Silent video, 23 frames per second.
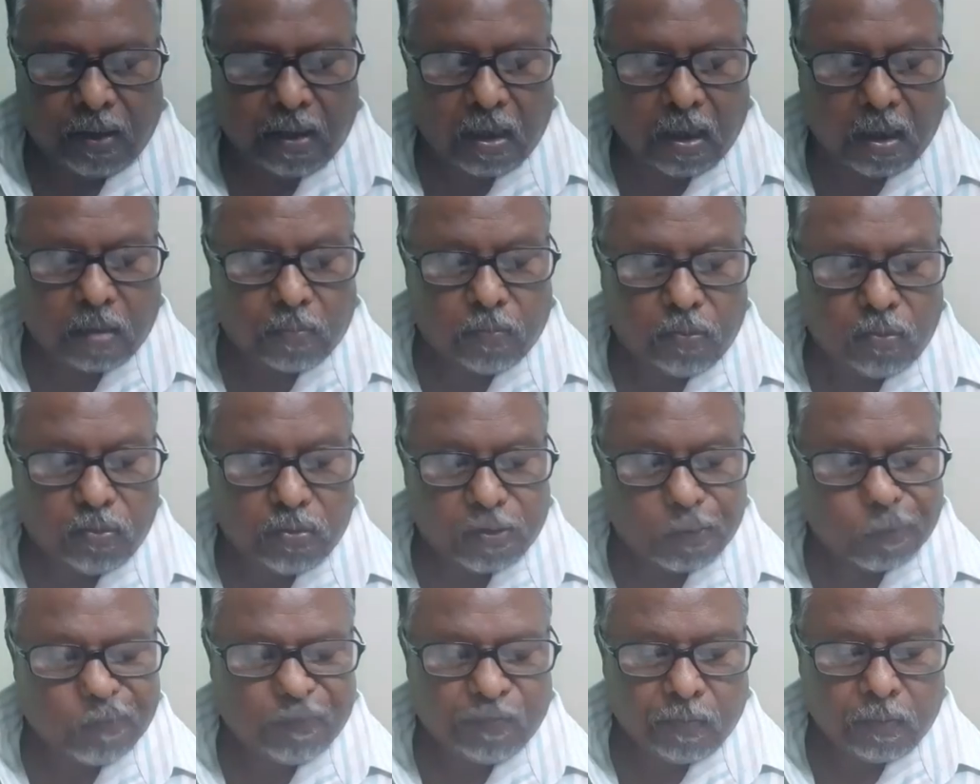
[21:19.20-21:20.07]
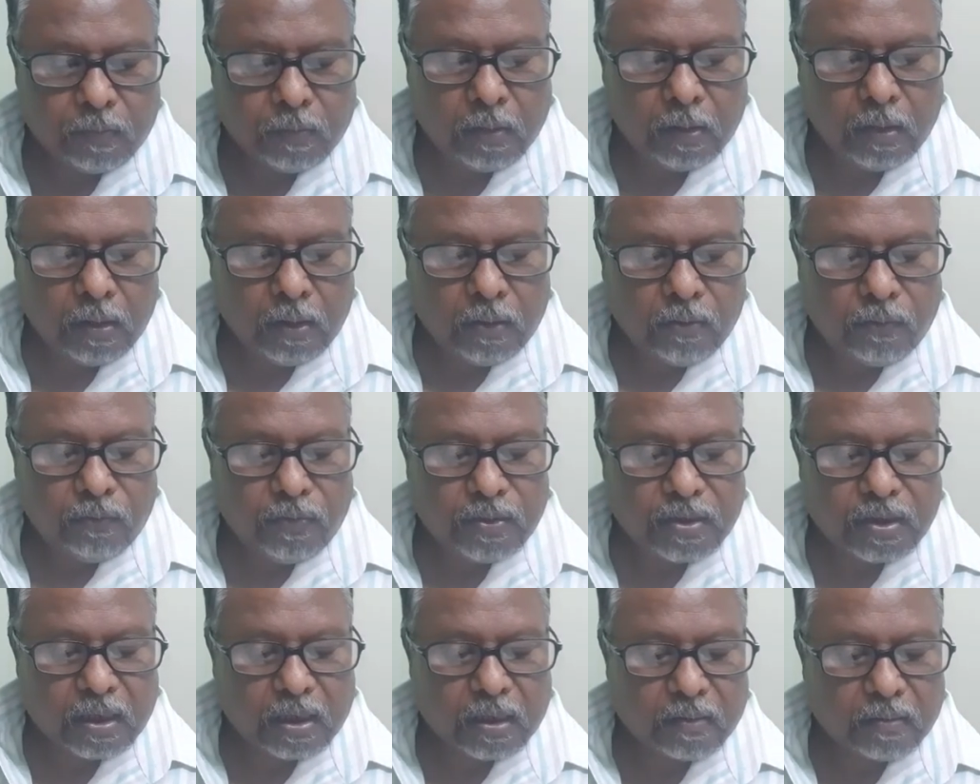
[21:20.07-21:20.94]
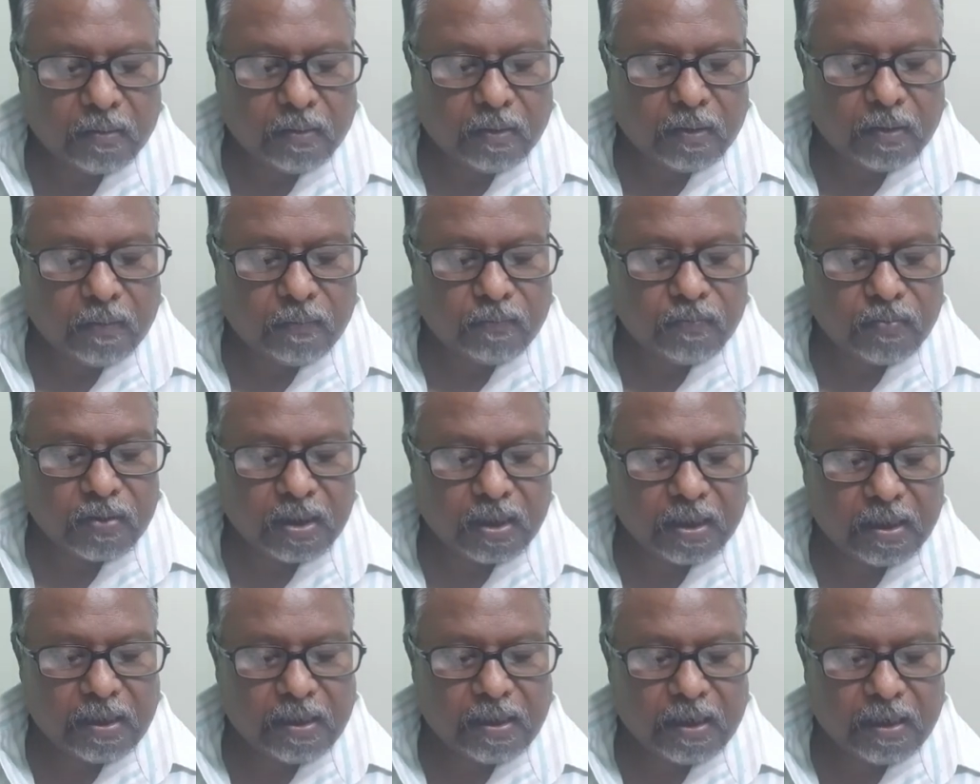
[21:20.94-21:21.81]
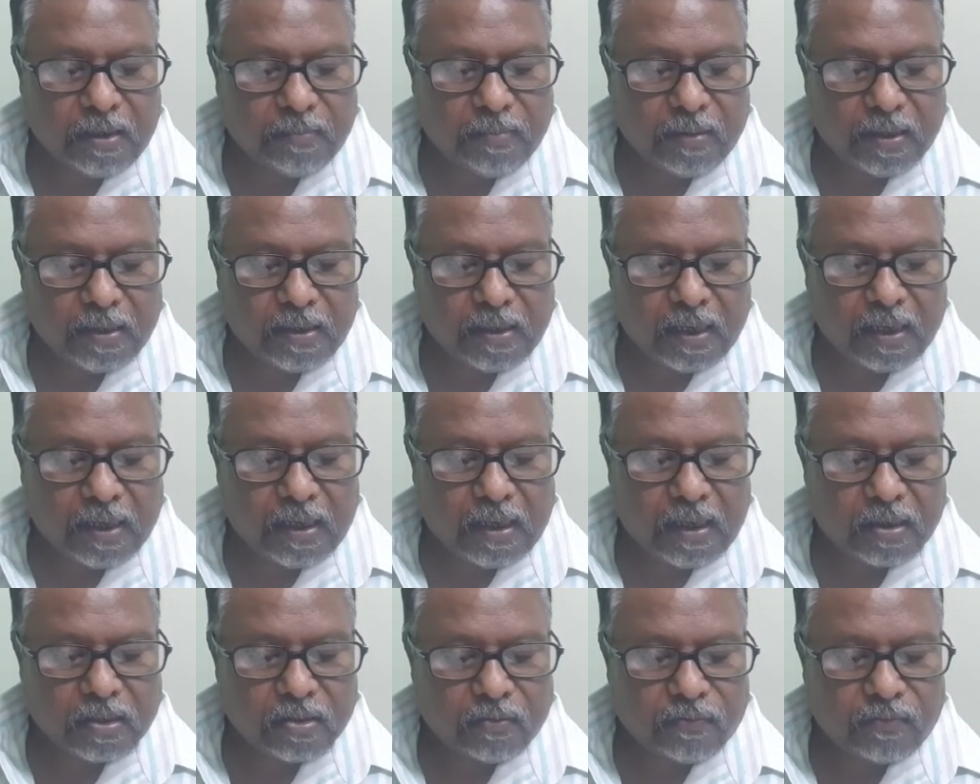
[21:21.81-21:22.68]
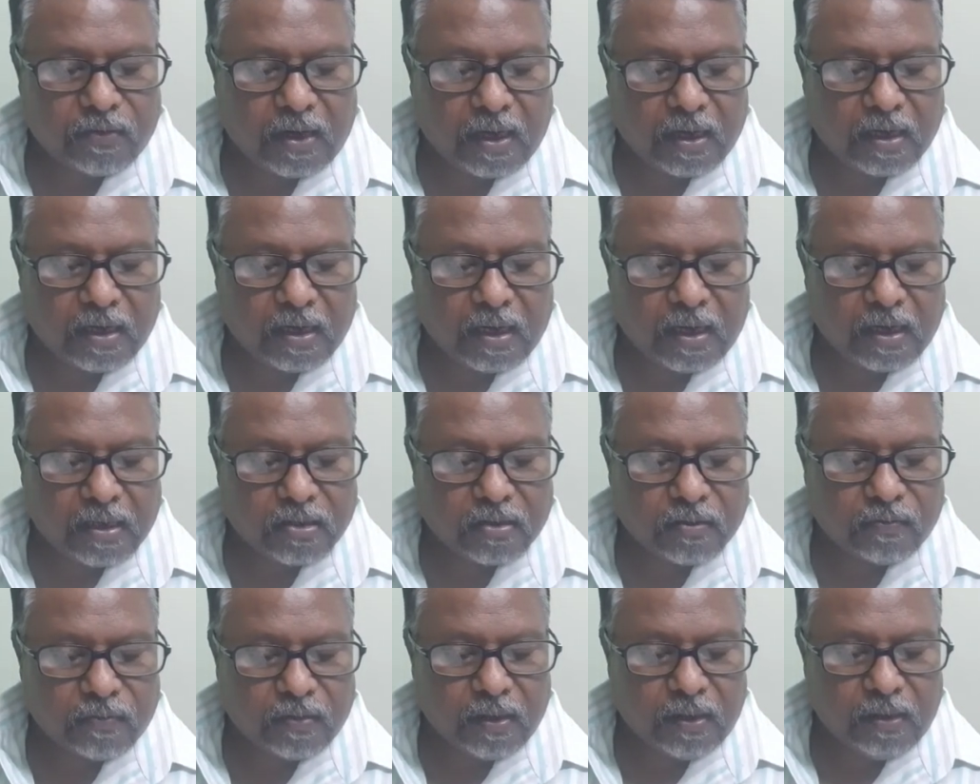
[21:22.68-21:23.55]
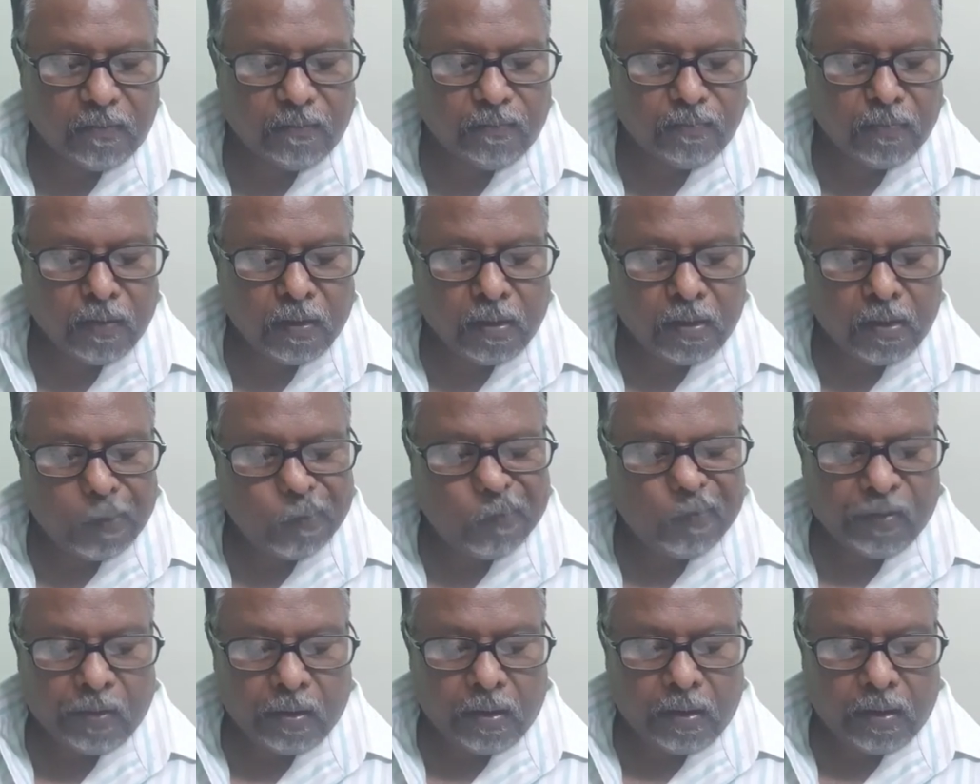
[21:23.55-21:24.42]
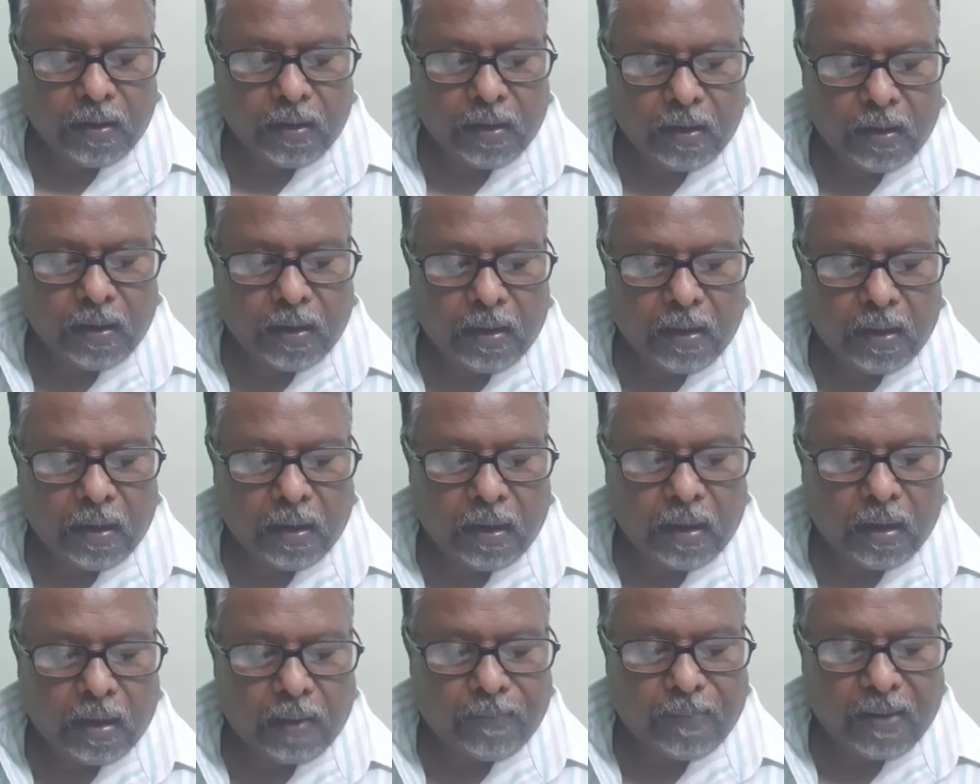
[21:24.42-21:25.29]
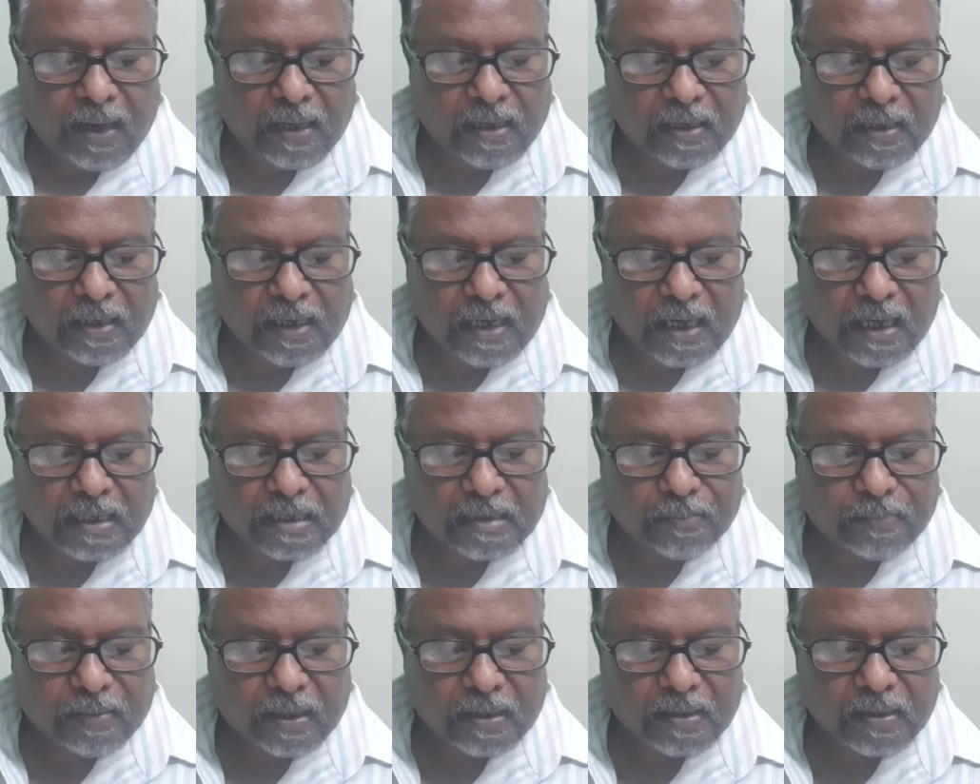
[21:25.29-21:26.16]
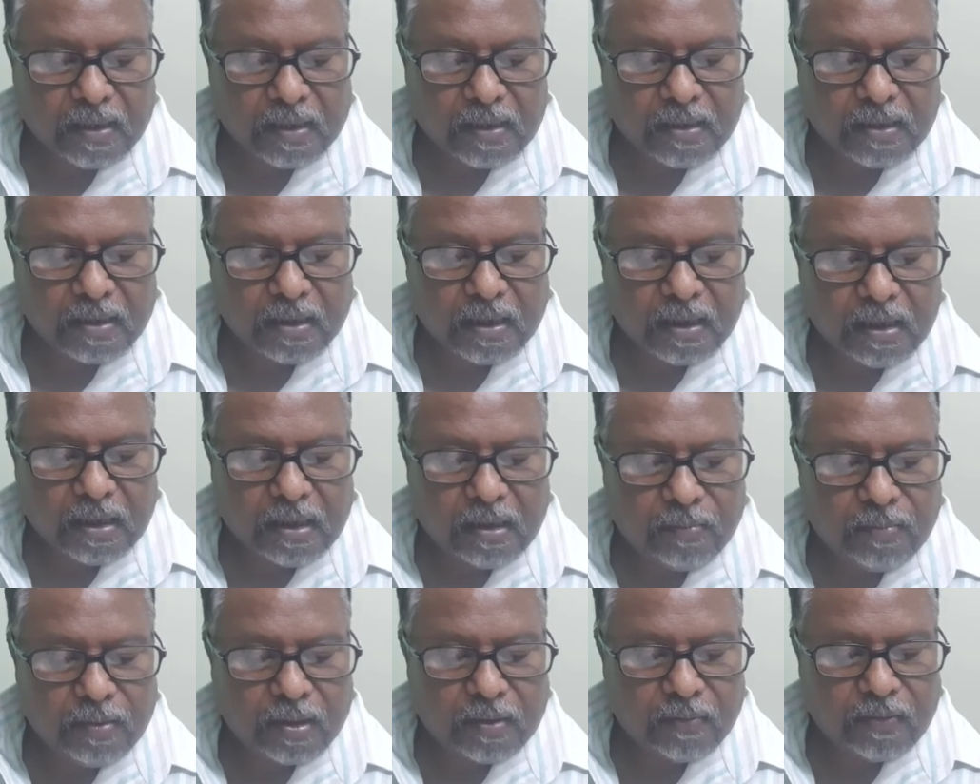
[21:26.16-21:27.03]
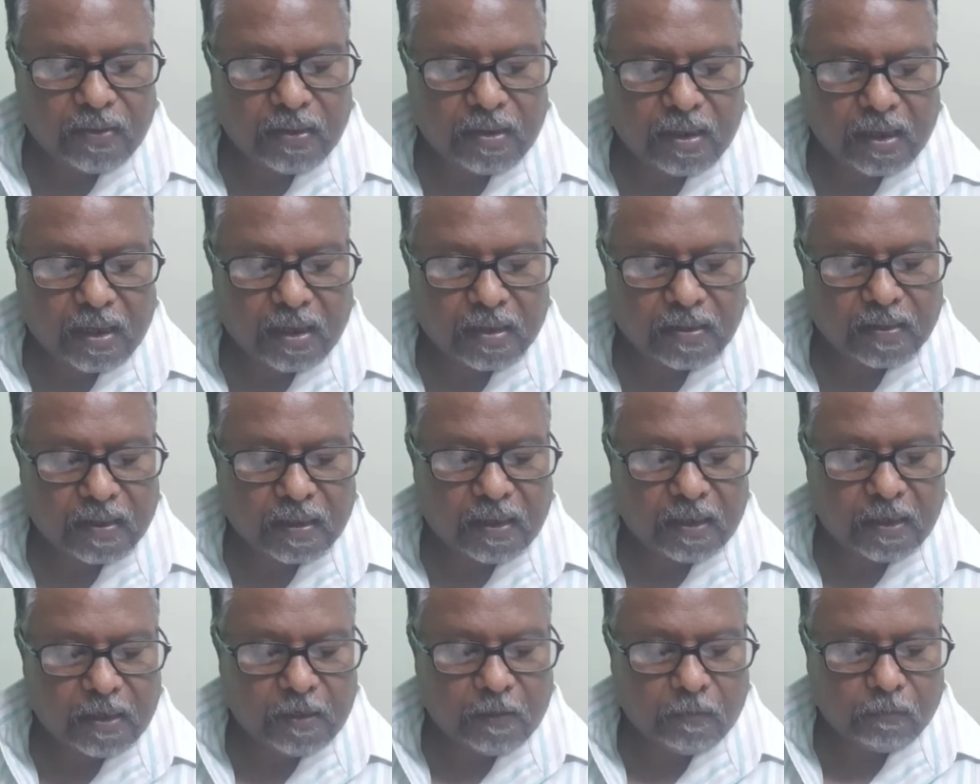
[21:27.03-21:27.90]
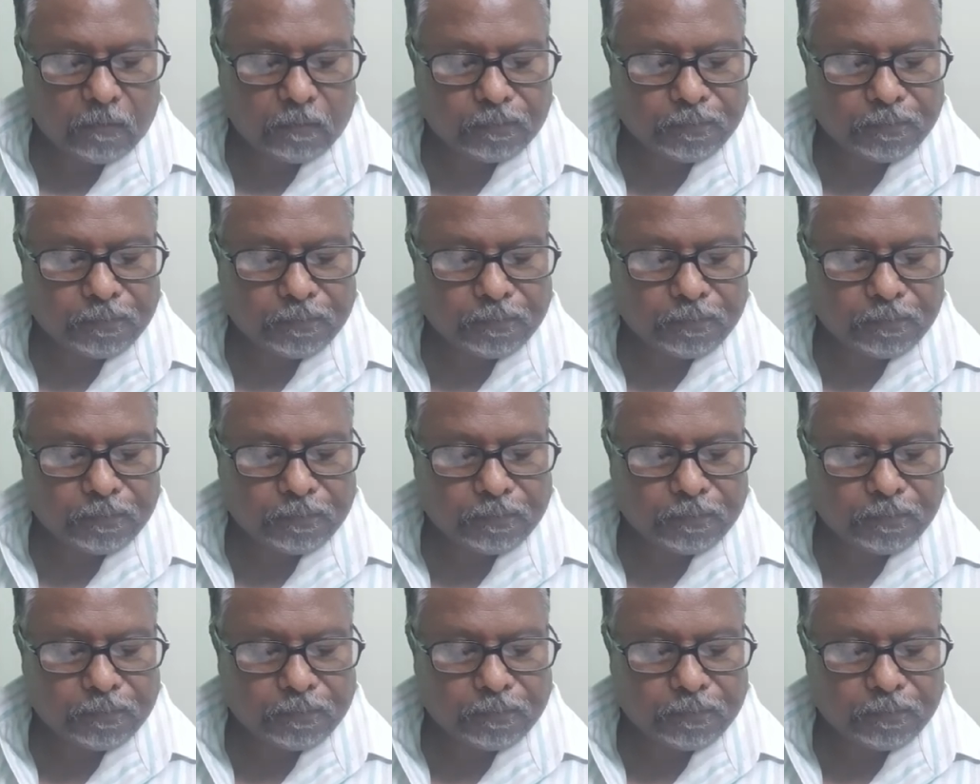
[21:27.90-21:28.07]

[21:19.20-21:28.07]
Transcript: hormones, which are secreted by the islets of Langerhans of the pancreas, present in between the acini,